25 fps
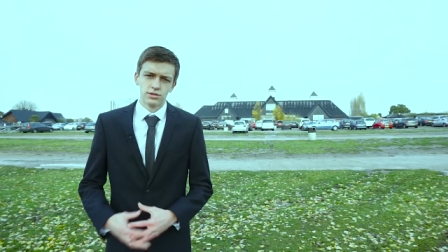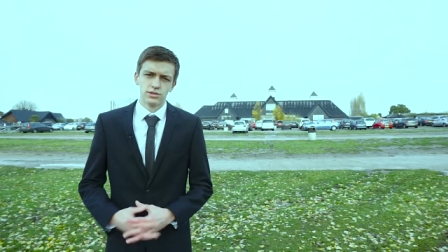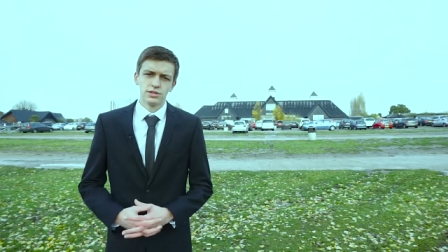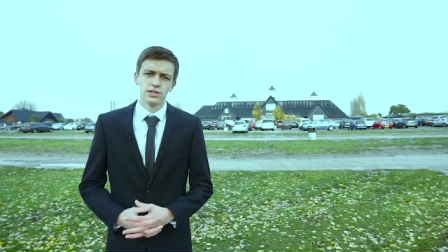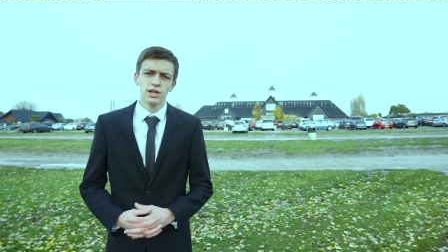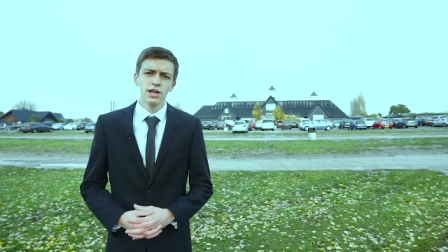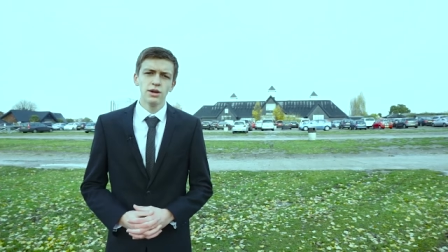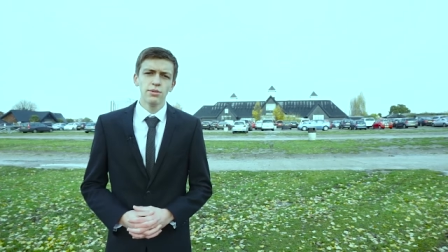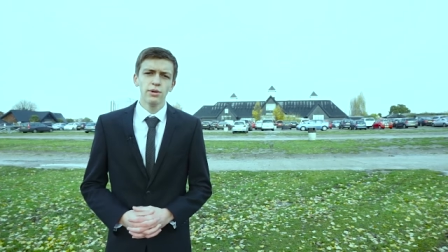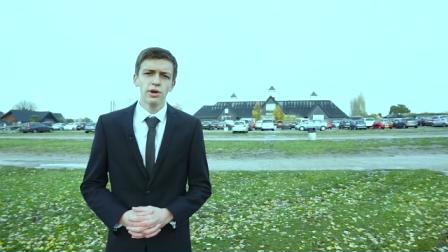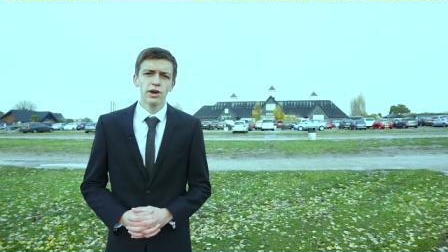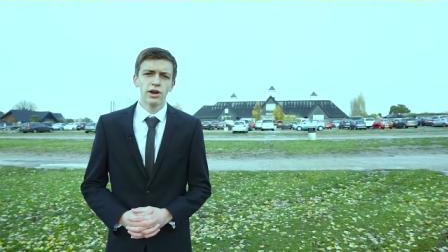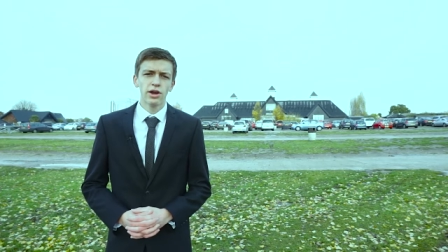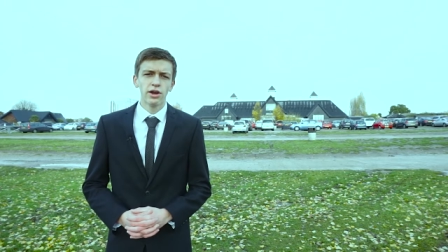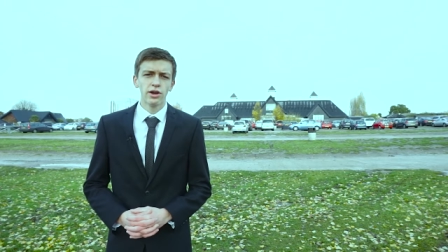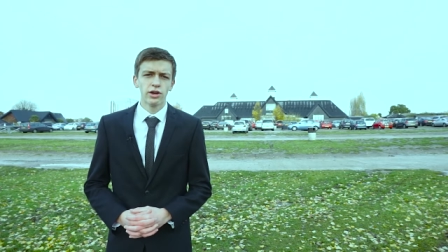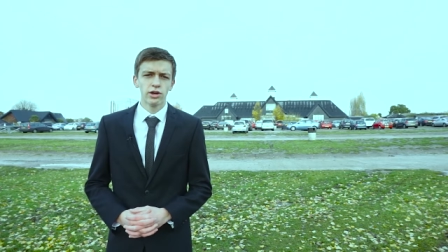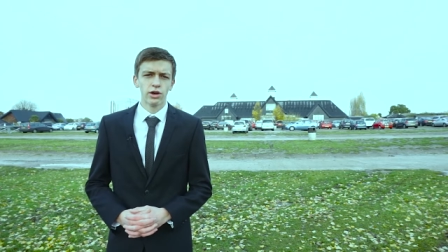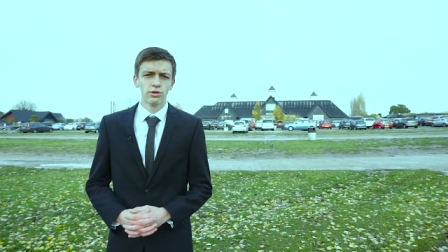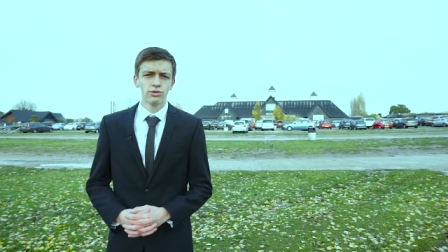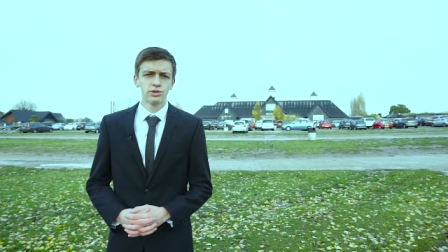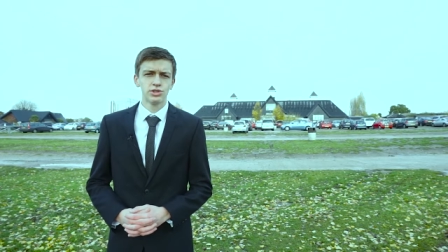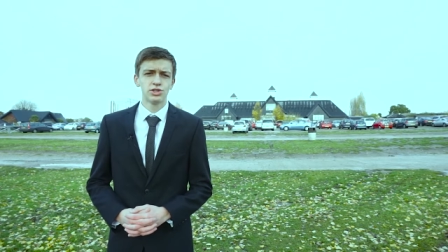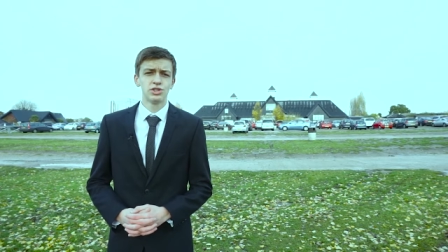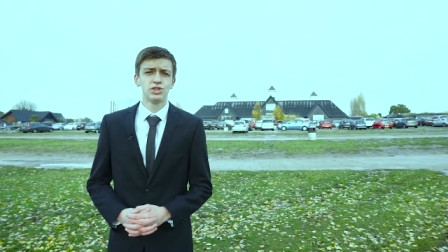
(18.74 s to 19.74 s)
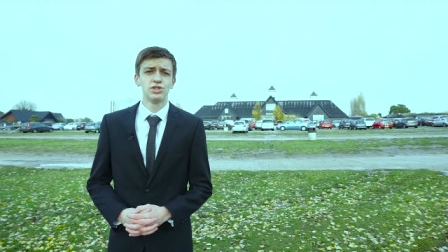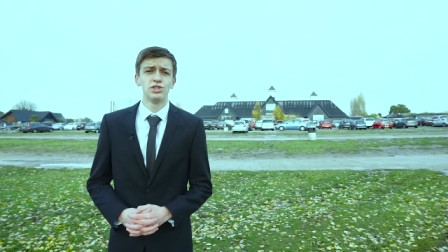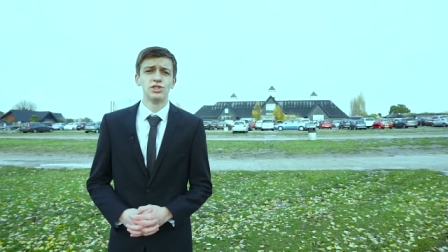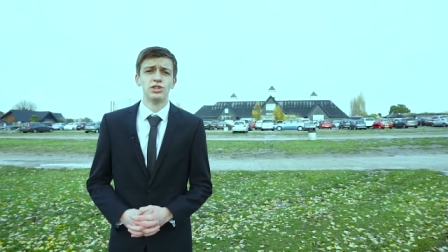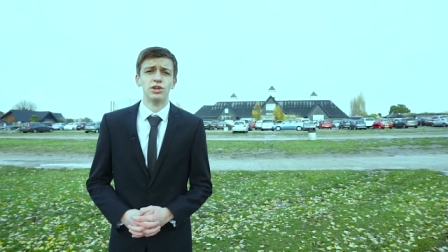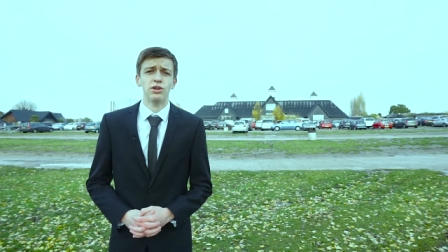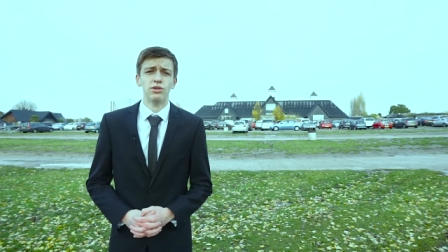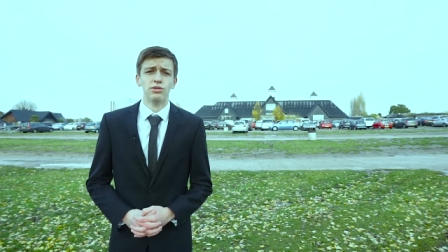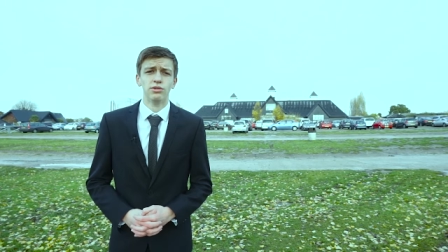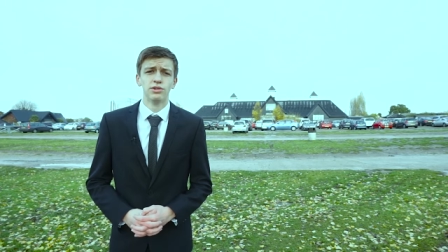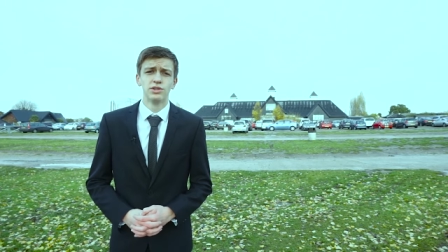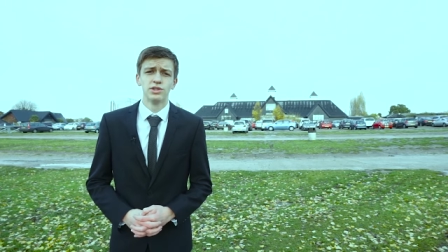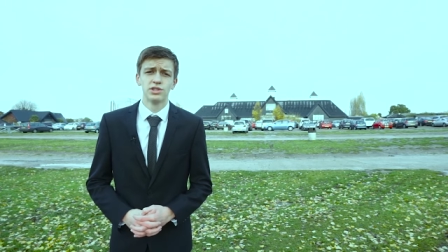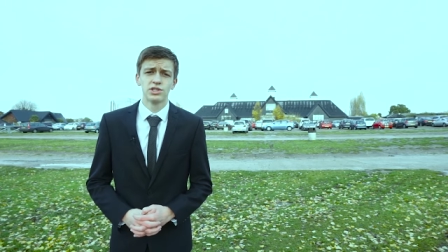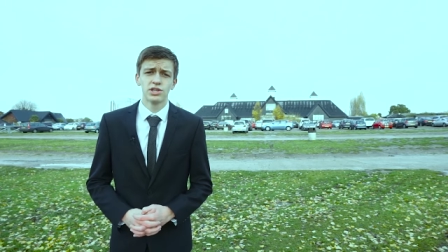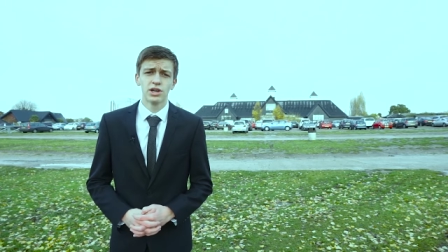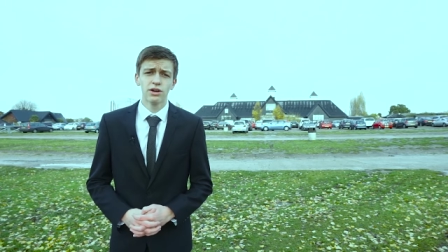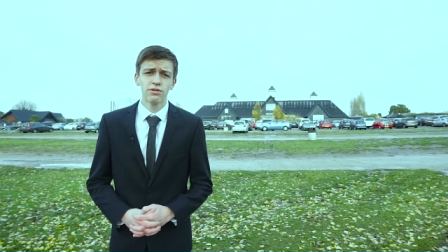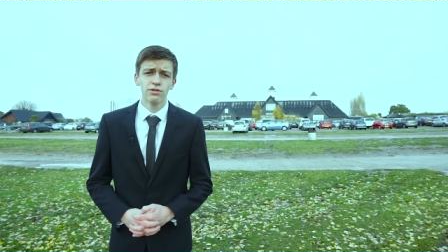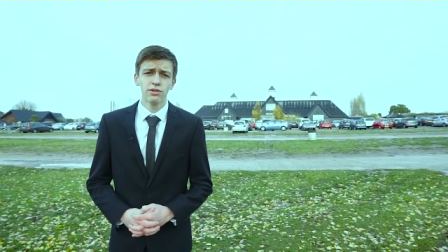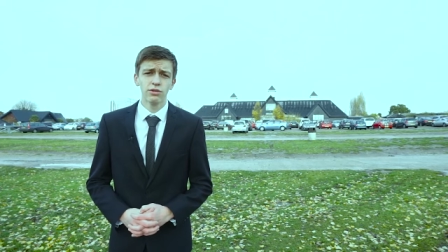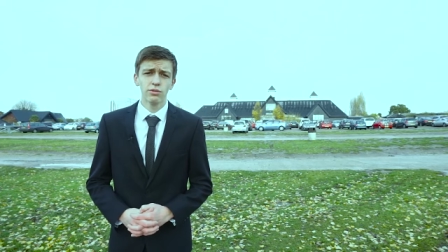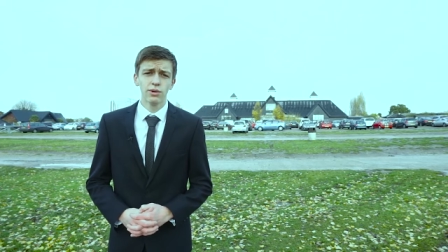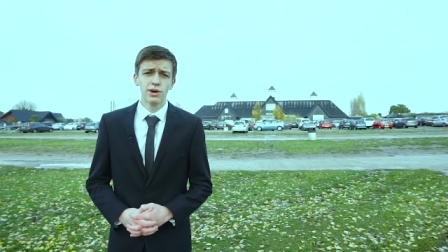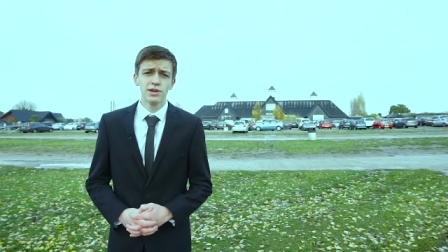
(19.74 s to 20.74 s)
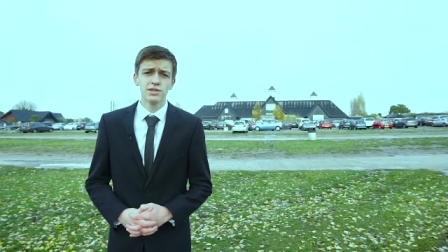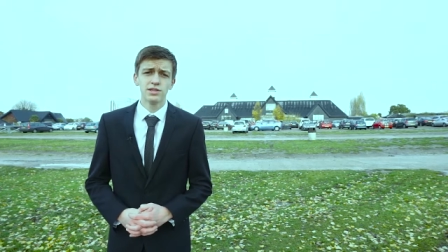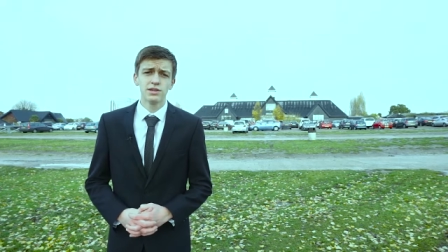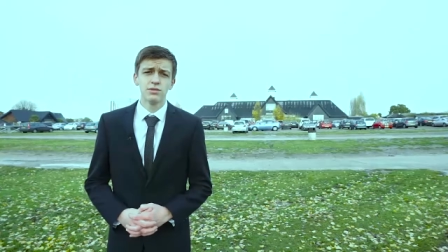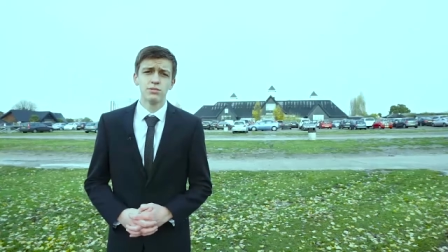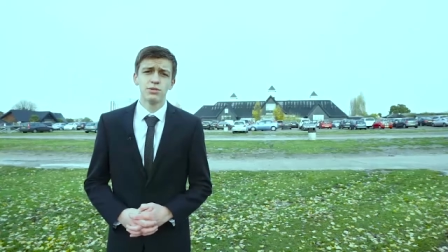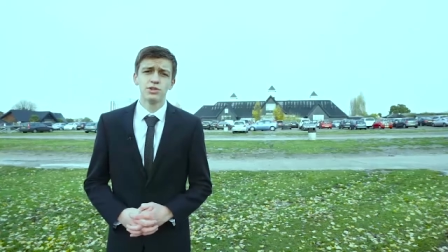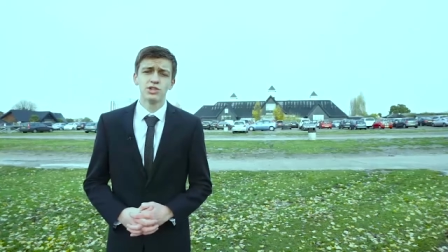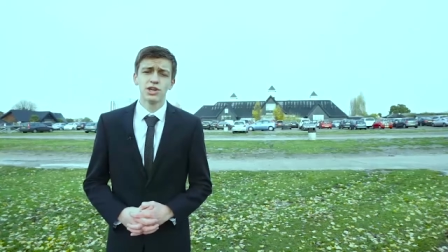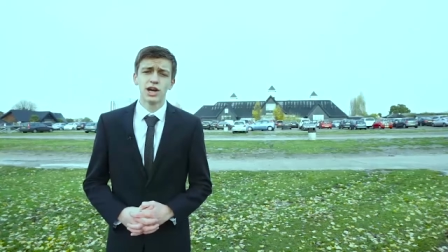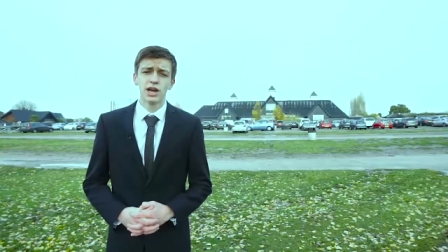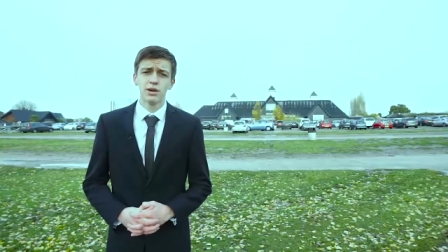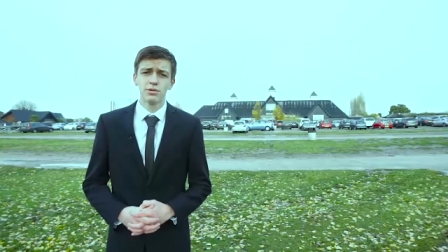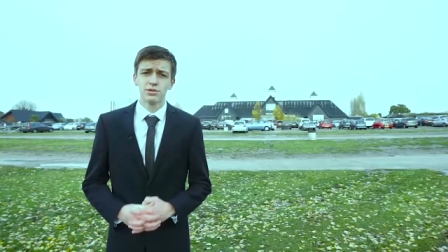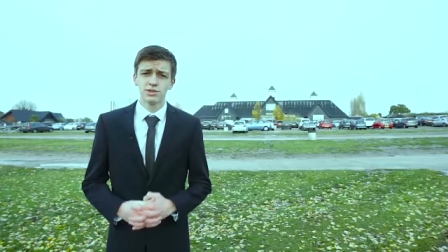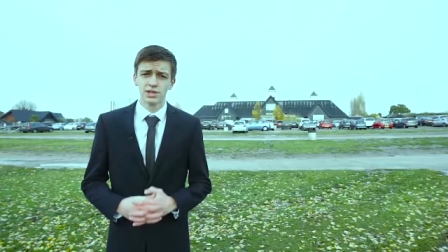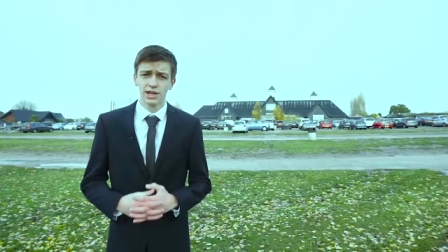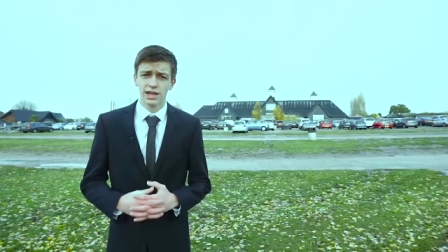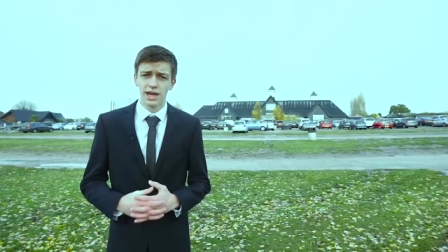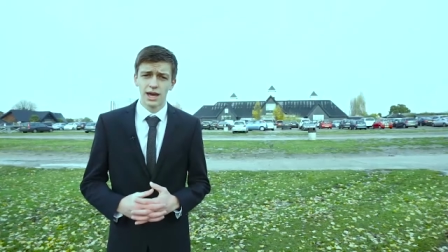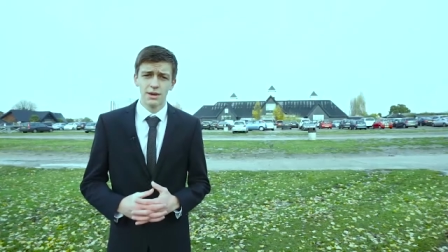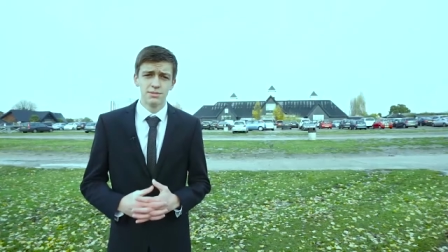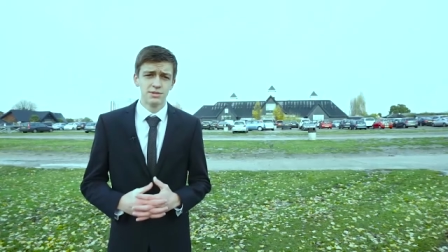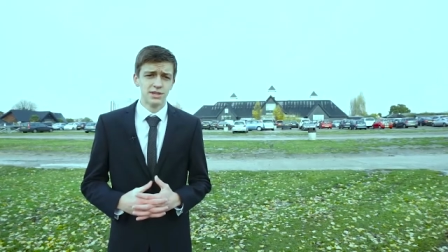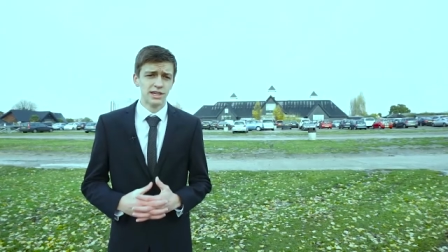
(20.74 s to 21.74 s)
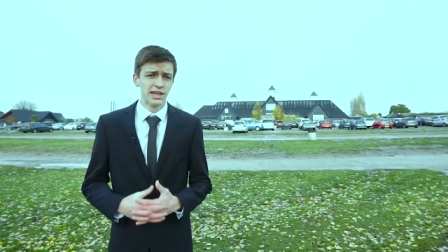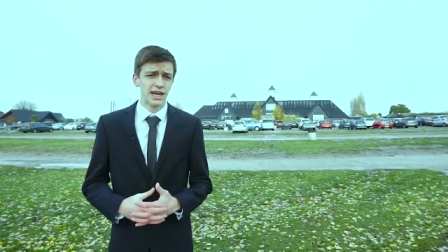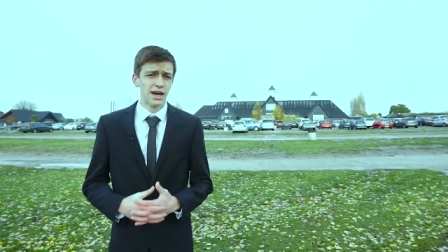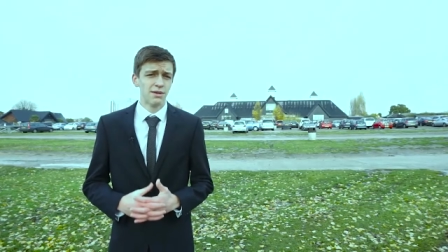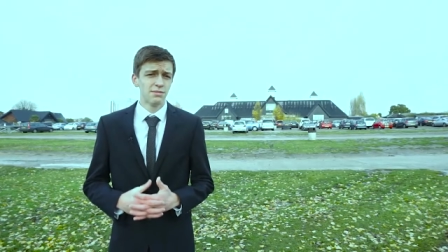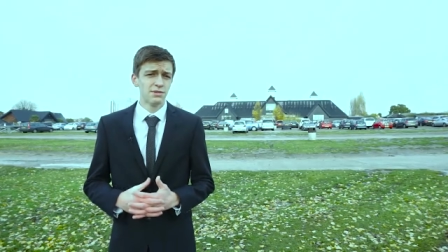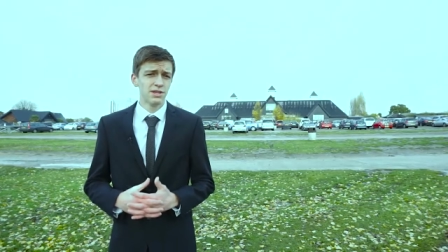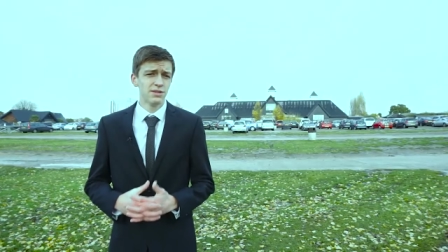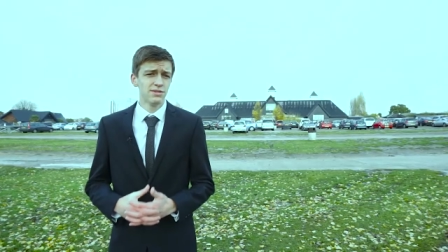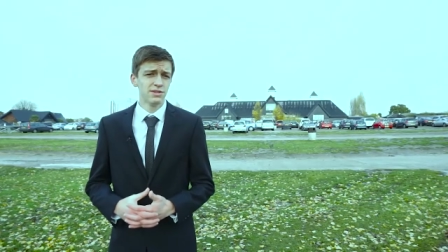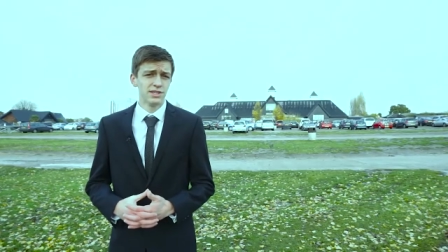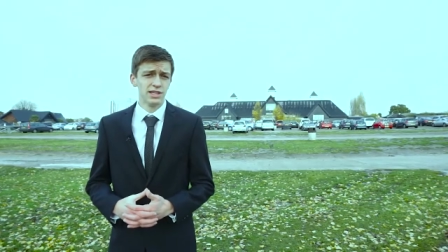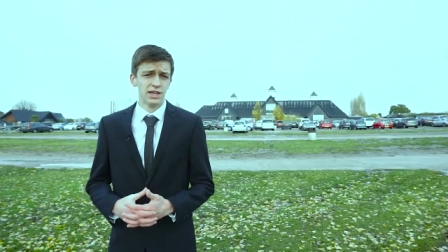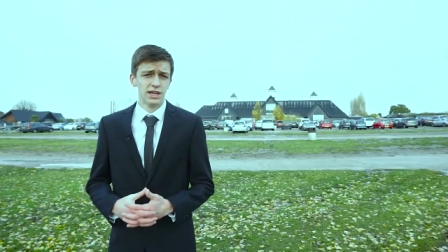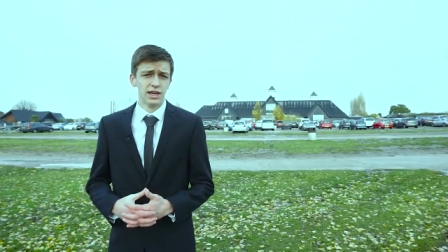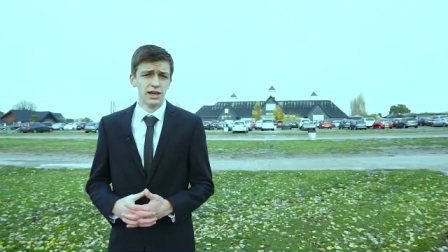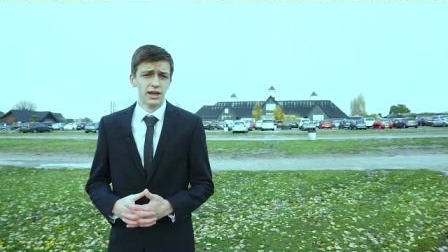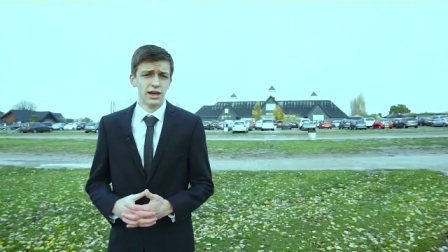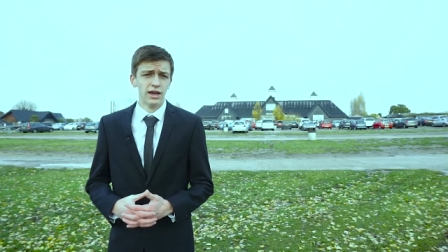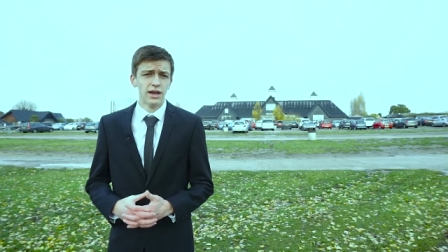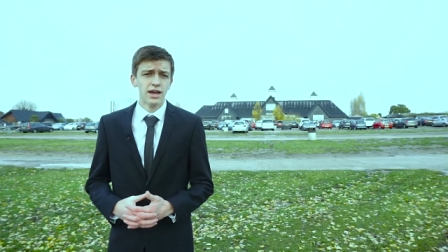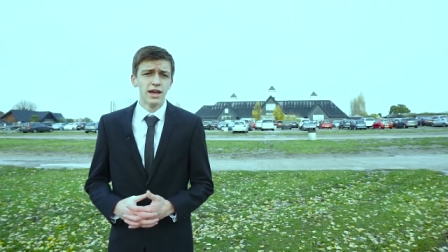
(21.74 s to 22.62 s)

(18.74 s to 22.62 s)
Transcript: Today we're here at Colchester Zoo to discover the ways in which animals are kept in captivity here